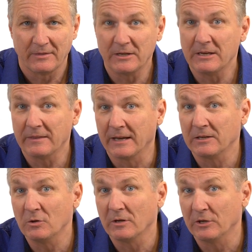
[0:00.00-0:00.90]

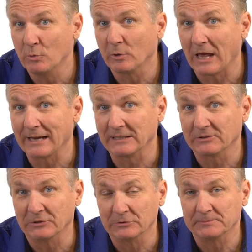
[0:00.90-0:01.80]
than you would like it
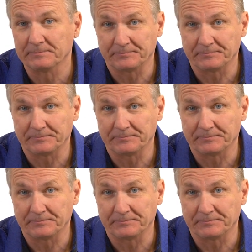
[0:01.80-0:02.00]
to.